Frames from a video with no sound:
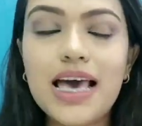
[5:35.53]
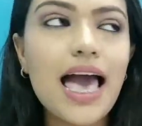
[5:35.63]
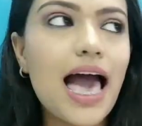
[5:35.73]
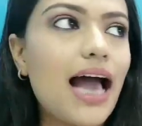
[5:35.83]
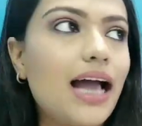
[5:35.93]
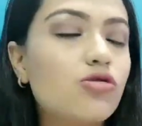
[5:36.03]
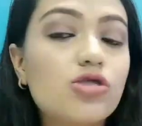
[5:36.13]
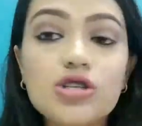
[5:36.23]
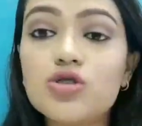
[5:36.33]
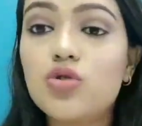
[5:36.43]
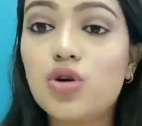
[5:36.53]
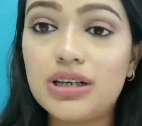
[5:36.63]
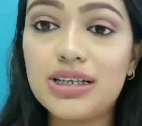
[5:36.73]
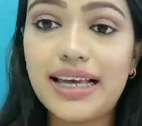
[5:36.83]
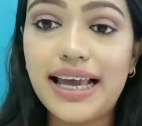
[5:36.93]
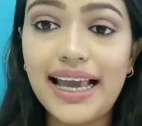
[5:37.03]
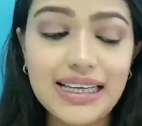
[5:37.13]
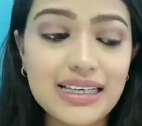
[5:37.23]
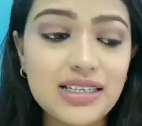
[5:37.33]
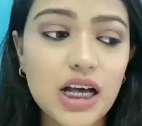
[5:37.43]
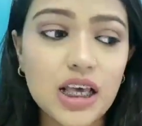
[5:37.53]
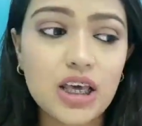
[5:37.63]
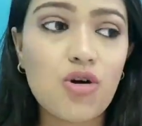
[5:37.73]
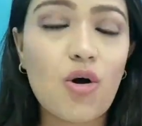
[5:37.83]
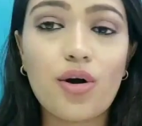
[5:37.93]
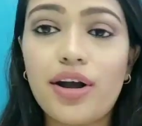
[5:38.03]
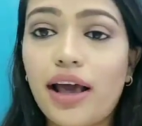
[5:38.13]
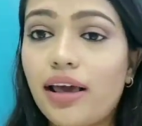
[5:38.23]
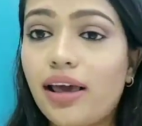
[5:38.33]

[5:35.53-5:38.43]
And you just don't need any tugging or tagging,